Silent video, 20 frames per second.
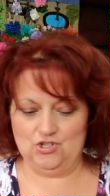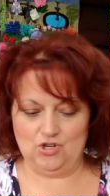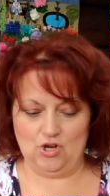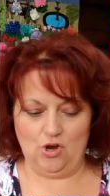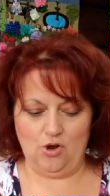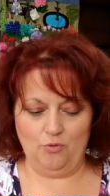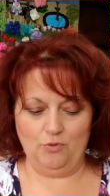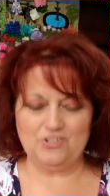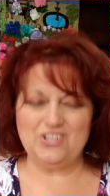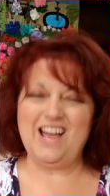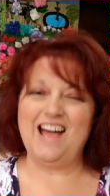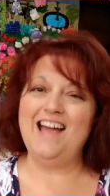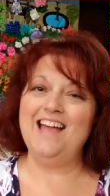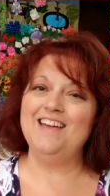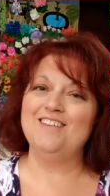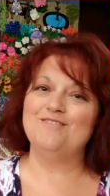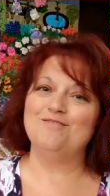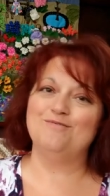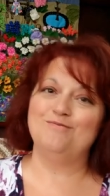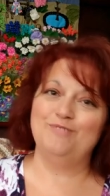Shawl, which
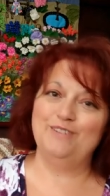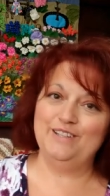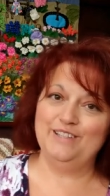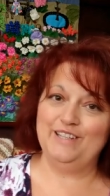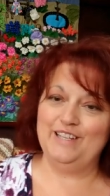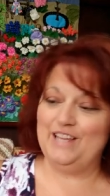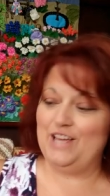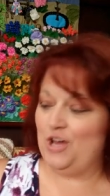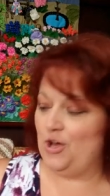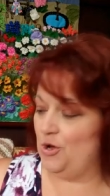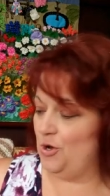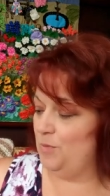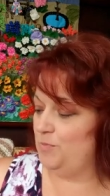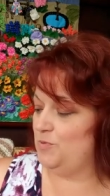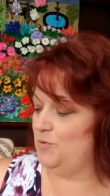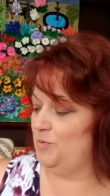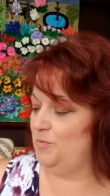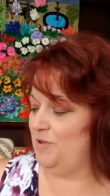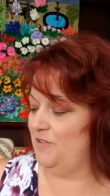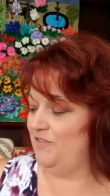I had really
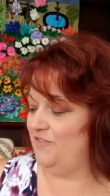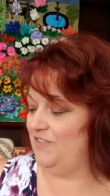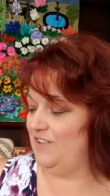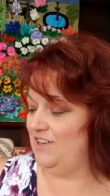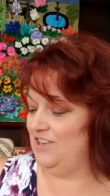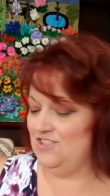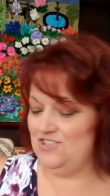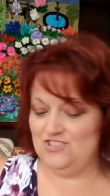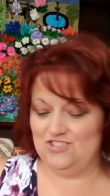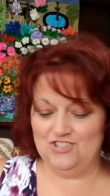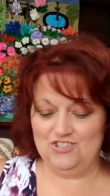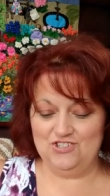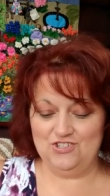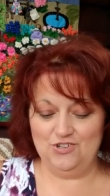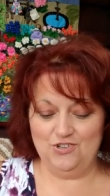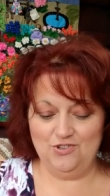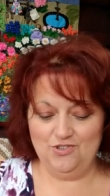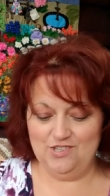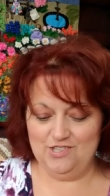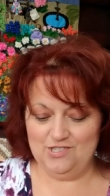hoped would be finished to
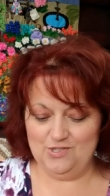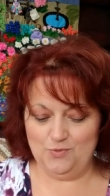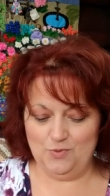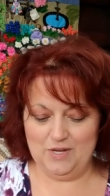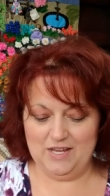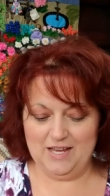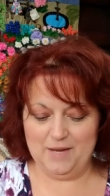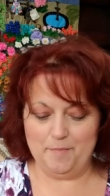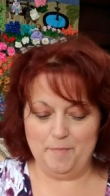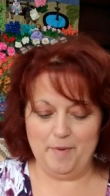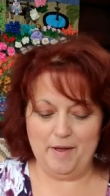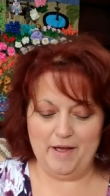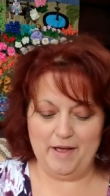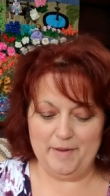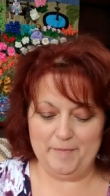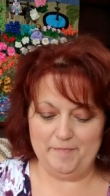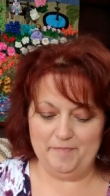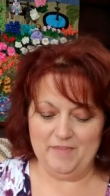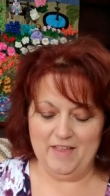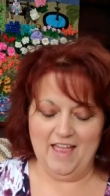show you this week,
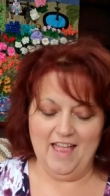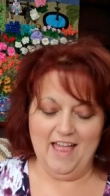but